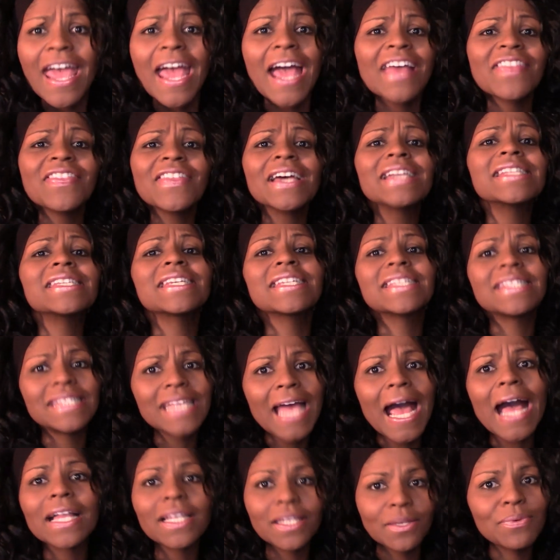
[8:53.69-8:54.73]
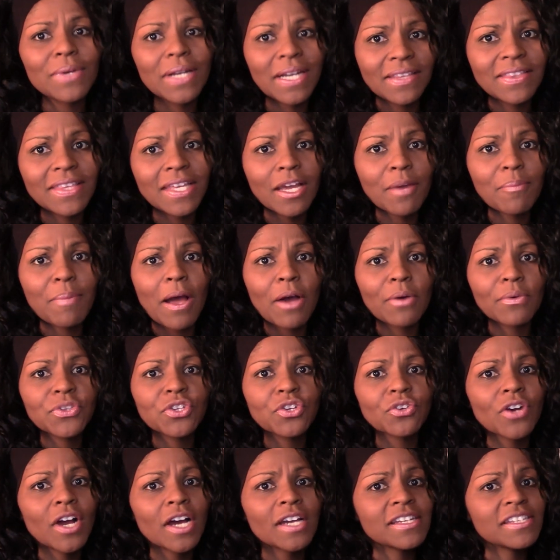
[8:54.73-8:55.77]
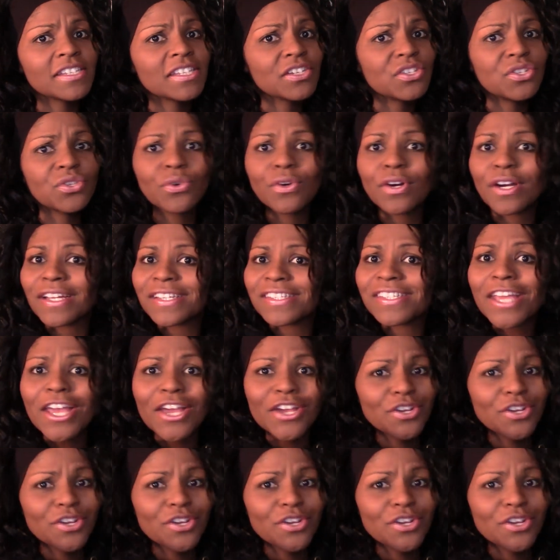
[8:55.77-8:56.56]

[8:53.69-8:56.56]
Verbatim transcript: And that's exactly what I think about with Uranus and Taurus.